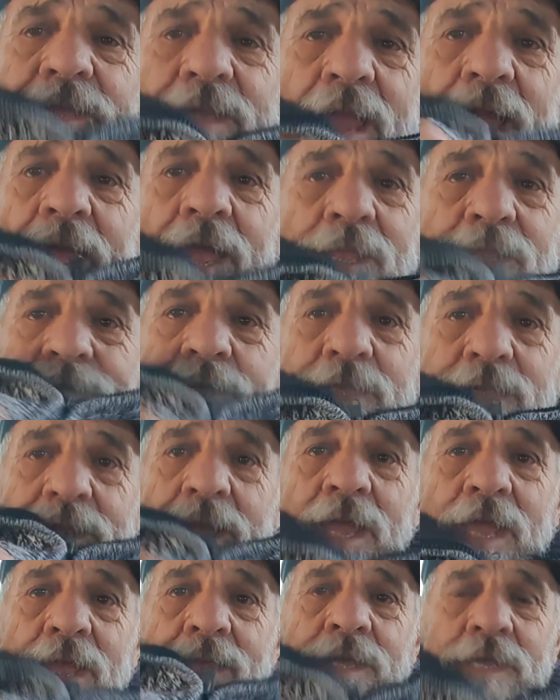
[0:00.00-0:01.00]
Yeah,
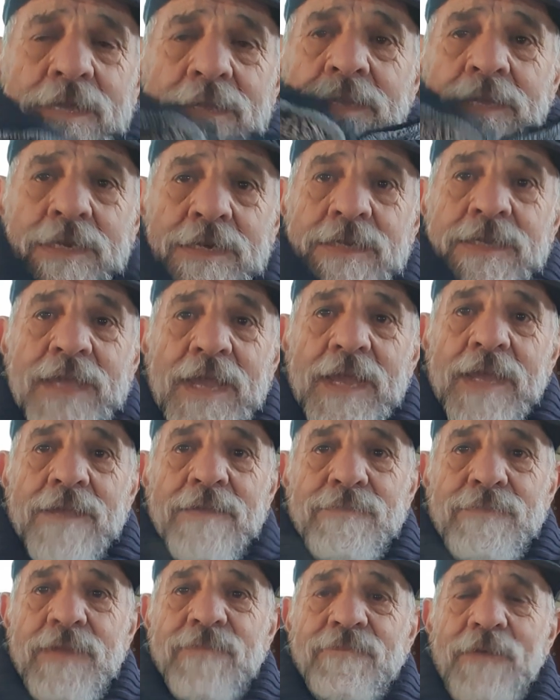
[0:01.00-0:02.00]

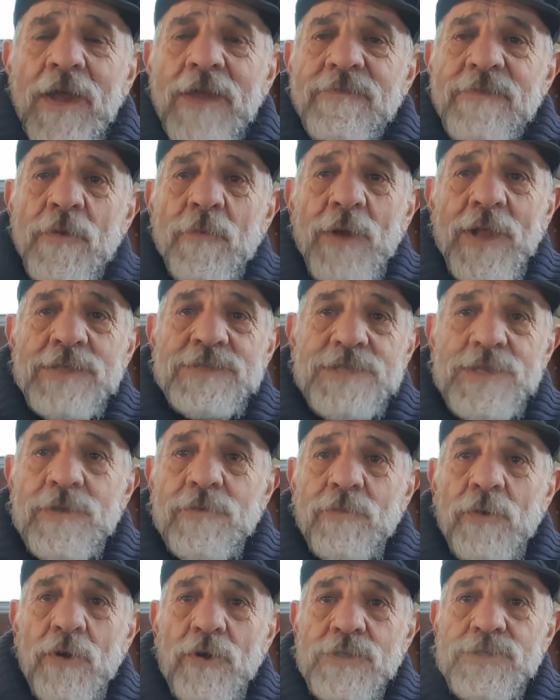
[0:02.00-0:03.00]
my favourite one's in the
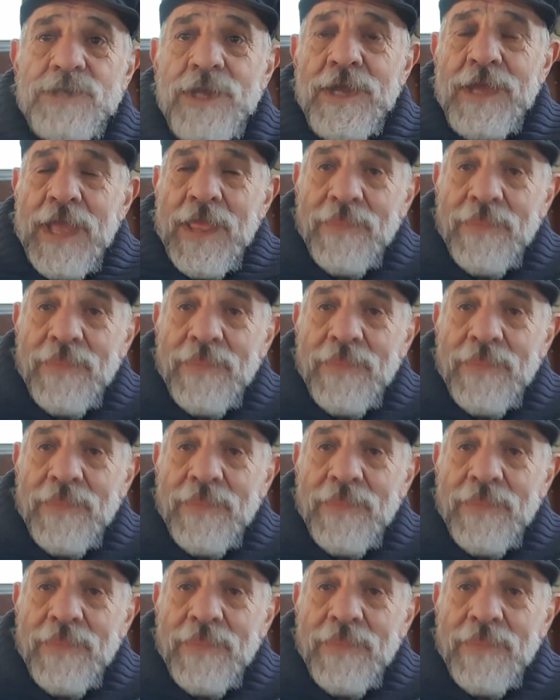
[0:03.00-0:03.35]
wash.